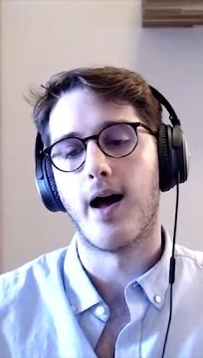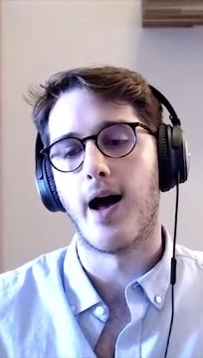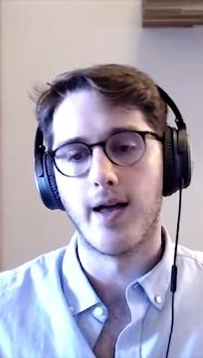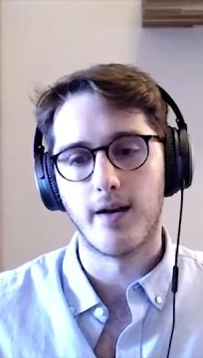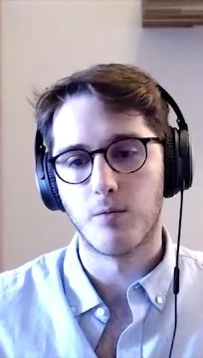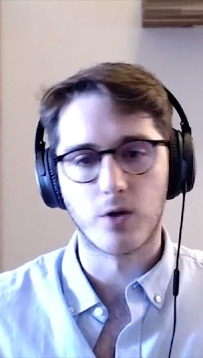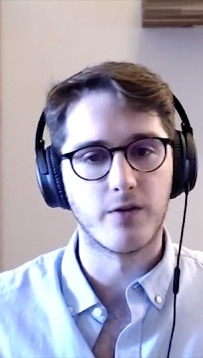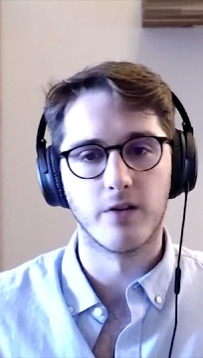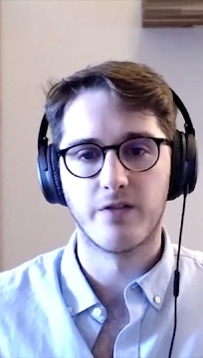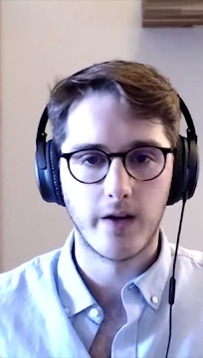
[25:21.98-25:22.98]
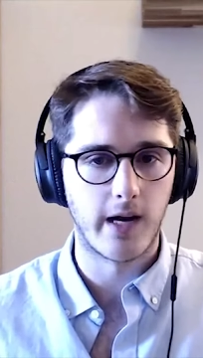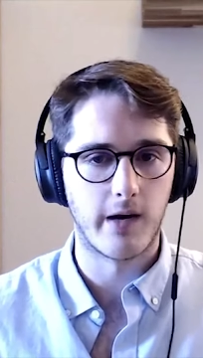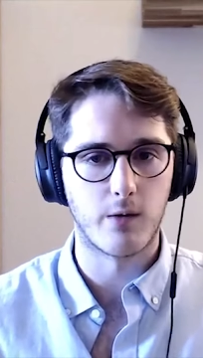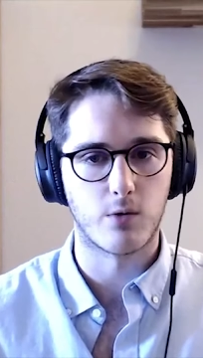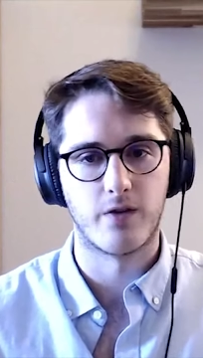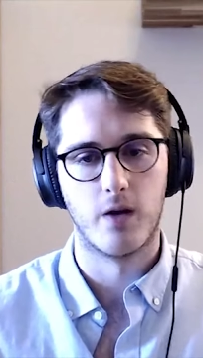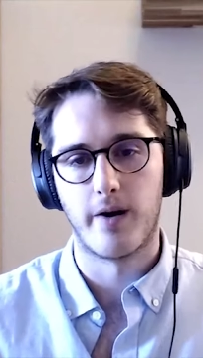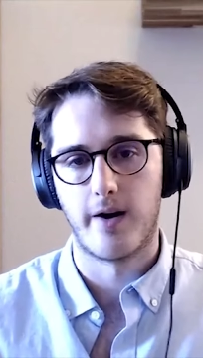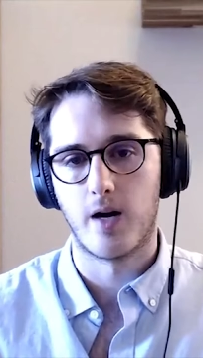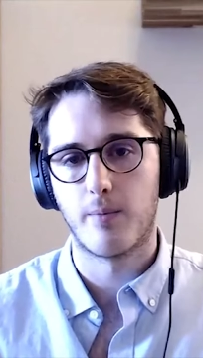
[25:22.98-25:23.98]
I work for a fund, now I work for
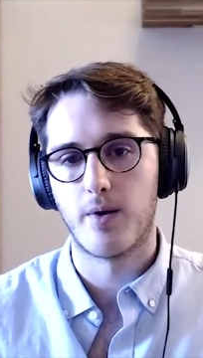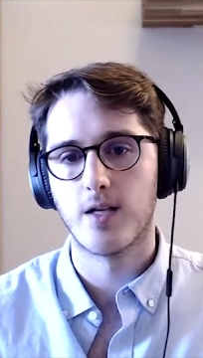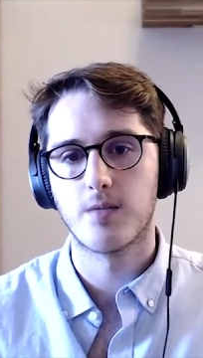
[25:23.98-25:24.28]
Unbounded Enterprise,